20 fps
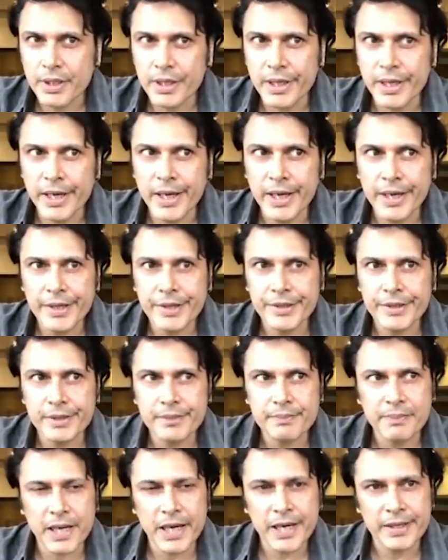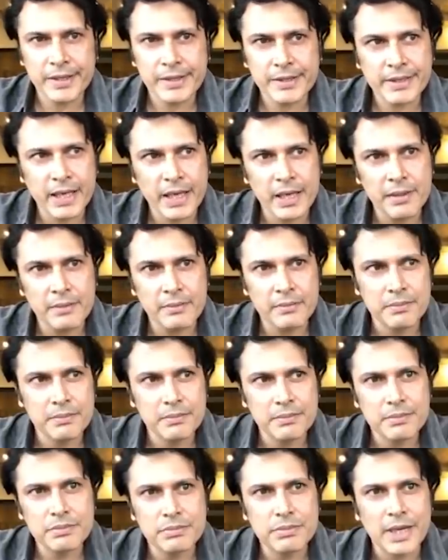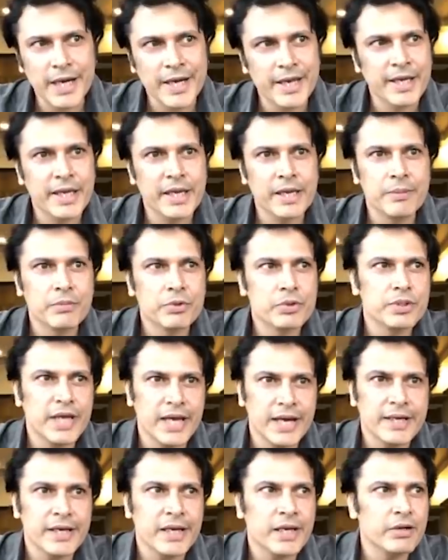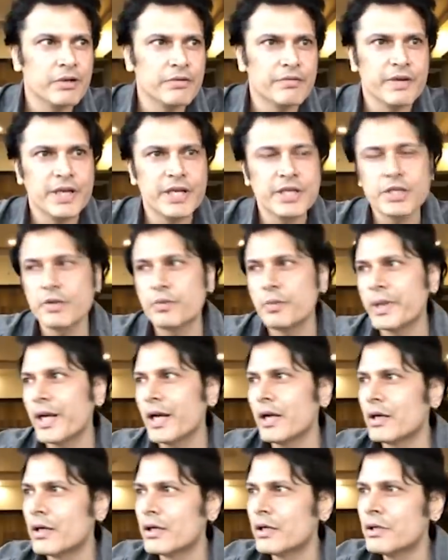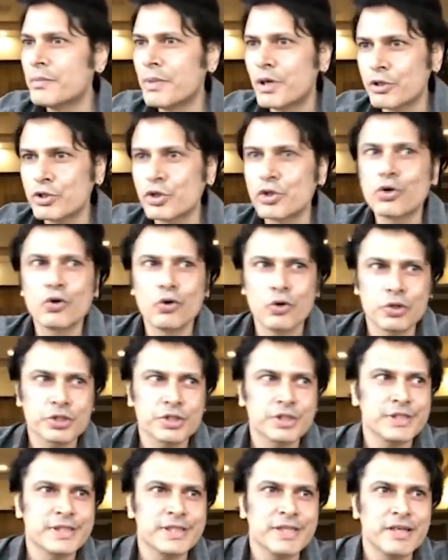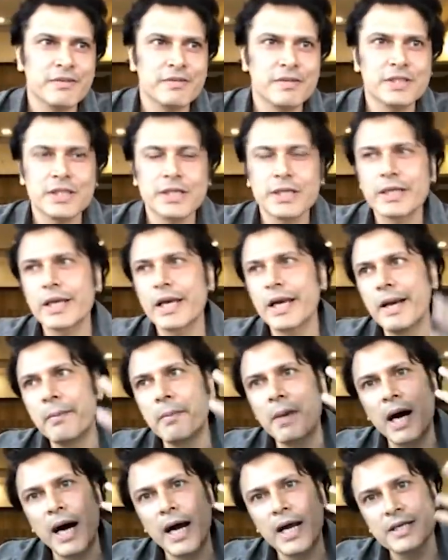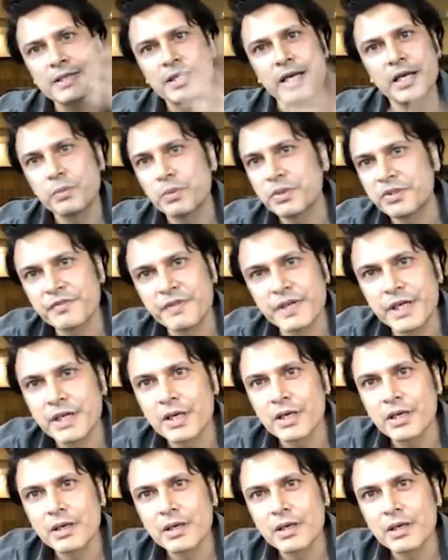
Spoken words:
And by the time I came to that kind of age and when I heard about the courses and everything, my eyesight was weak,